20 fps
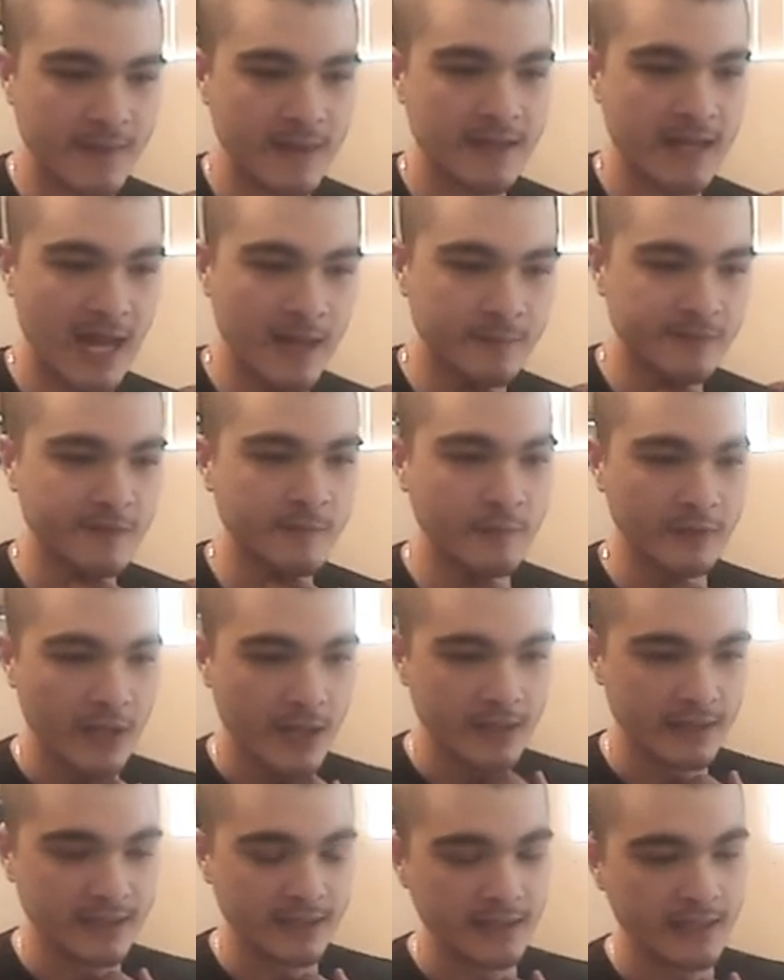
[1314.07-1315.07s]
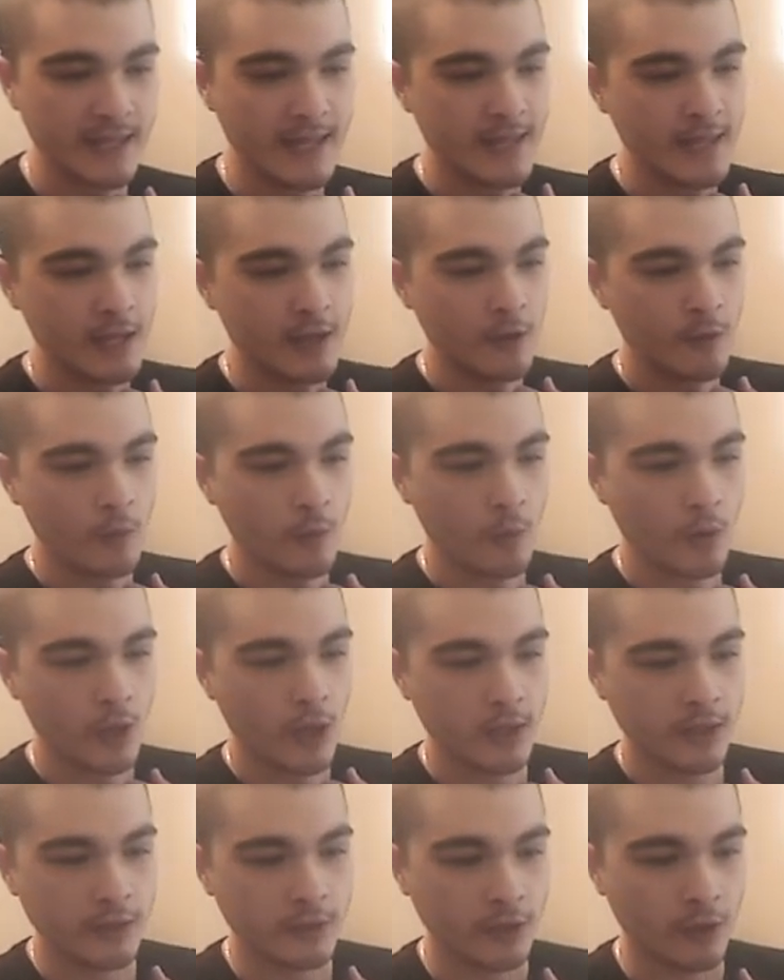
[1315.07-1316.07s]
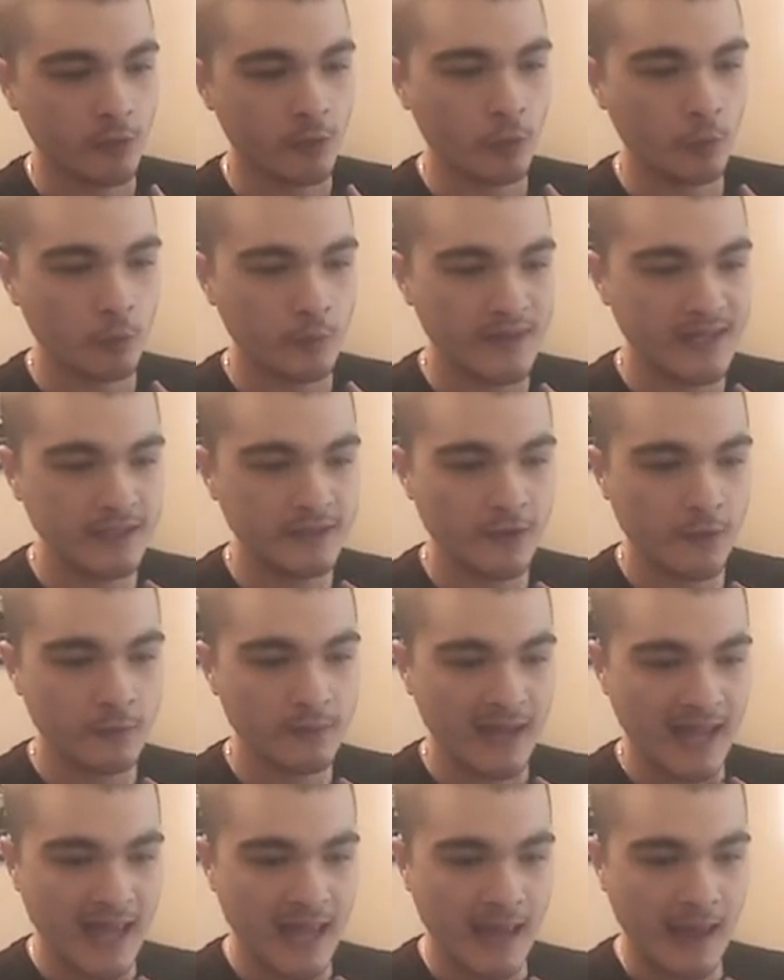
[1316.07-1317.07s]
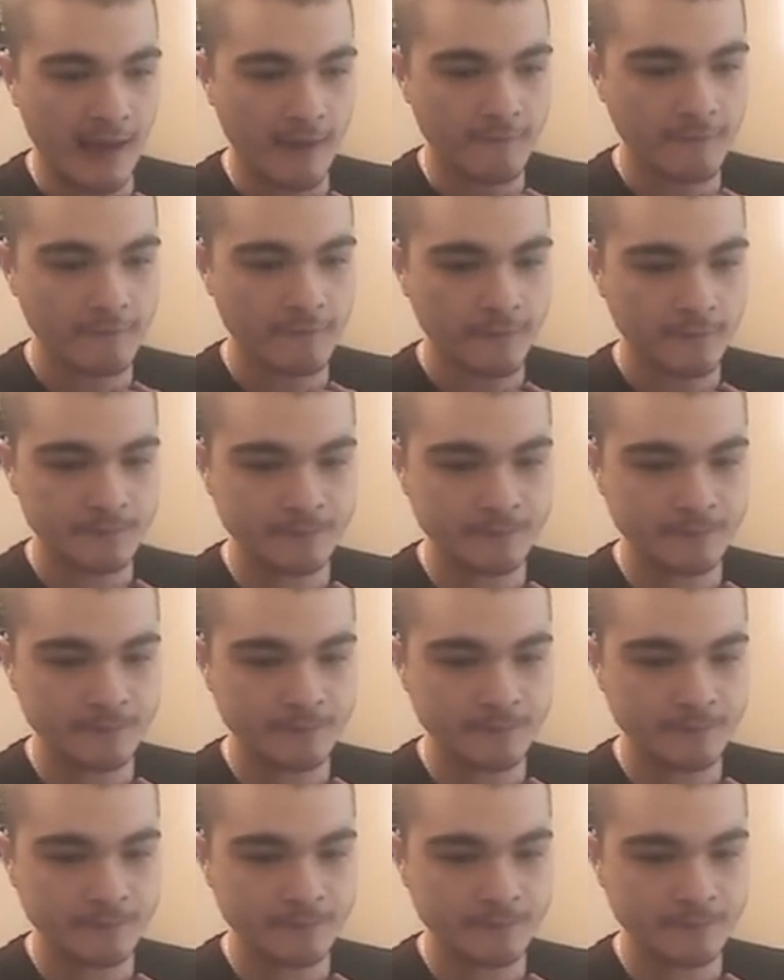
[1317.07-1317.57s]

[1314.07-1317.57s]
the Depths blocky. We don't have